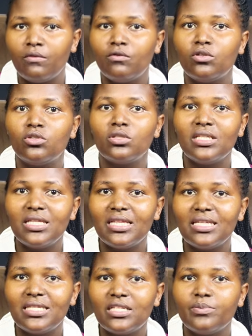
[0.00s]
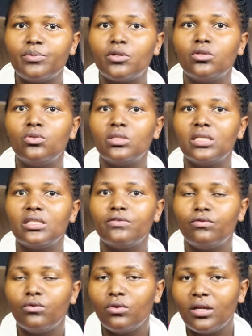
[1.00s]
photosynthesis produces
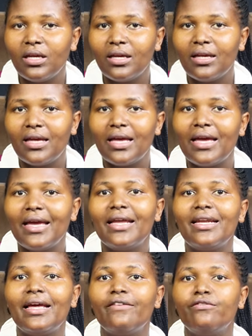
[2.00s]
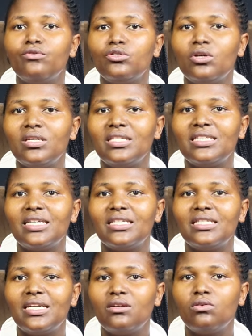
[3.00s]
food, and diffusion is the
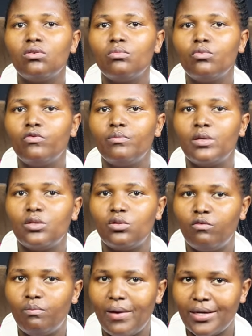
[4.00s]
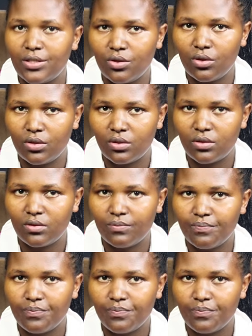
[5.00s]
general movement of particles.